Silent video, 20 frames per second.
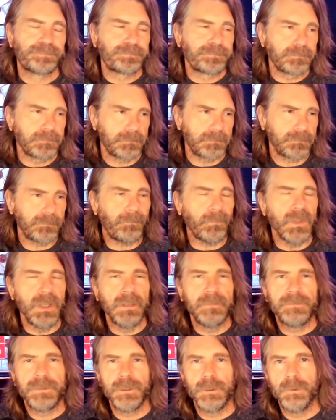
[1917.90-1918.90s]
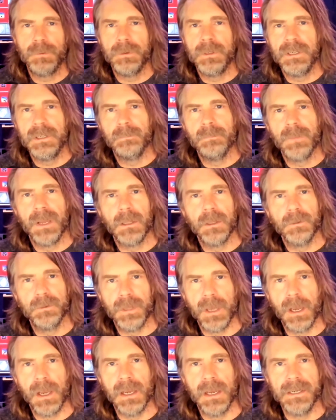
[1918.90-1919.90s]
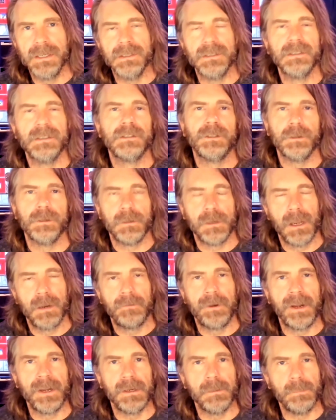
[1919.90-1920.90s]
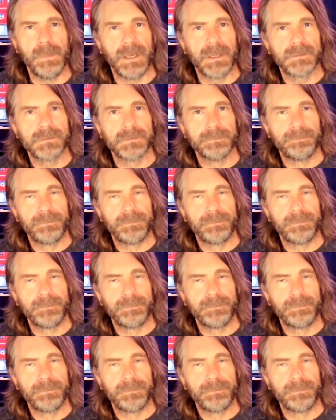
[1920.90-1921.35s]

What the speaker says: If you need Melodyne, you're not ready to mix.